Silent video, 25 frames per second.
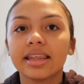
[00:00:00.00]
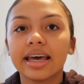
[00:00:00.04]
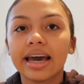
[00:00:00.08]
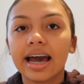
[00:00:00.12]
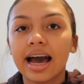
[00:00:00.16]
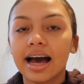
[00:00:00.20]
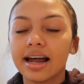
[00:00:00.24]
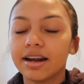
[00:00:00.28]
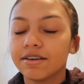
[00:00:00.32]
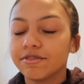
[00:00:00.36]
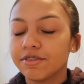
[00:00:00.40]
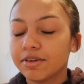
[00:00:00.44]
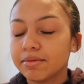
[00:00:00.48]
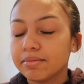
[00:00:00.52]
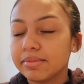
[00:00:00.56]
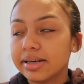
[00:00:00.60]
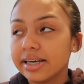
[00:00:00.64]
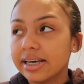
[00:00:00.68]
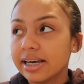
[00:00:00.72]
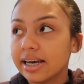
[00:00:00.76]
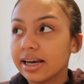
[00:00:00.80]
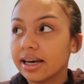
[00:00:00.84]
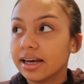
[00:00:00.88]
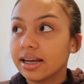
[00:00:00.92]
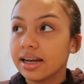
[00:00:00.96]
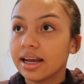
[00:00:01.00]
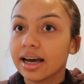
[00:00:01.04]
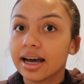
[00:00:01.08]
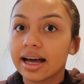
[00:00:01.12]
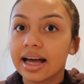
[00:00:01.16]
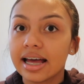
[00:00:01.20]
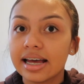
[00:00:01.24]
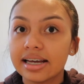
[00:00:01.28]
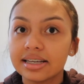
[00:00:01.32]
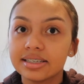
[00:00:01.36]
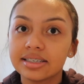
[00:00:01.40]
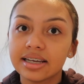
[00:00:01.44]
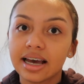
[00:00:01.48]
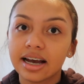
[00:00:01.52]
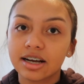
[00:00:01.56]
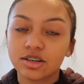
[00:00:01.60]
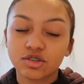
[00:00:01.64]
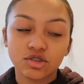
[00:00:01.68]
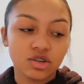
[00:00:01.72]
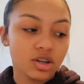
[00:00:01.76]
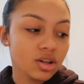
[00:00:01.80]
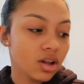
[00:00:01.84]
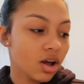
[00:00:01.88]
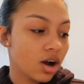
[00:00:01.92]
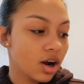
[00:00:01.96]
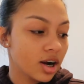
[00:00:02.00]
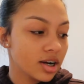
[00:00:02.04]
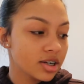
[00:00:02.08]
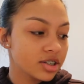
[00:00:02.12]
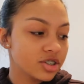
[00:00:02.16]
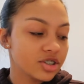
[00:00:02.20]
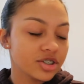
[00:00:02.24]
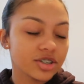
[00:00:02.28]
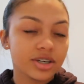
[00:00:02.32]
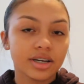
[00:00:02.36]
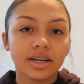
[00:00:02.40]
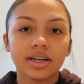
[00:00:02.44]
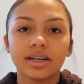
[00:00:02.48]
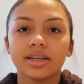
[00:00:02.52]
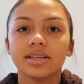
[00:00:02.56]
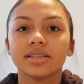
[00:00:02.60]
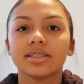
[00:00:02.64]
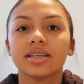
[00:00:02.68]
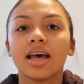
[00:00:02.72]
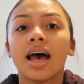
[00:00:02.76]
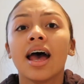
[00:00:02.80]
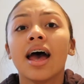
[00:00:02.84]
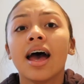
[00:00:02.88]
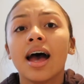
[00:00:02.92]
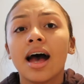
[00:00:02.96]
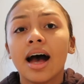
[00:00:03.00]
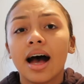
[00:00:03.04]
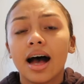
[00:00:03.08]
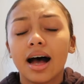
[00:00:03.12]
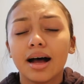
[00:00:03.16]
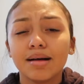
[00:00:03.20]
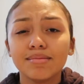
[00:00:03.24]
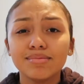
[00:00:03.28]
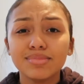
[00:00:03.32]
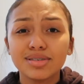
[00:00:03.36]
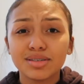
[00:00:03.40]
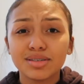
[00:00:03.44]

They got it for me in a kid's extra large because I'm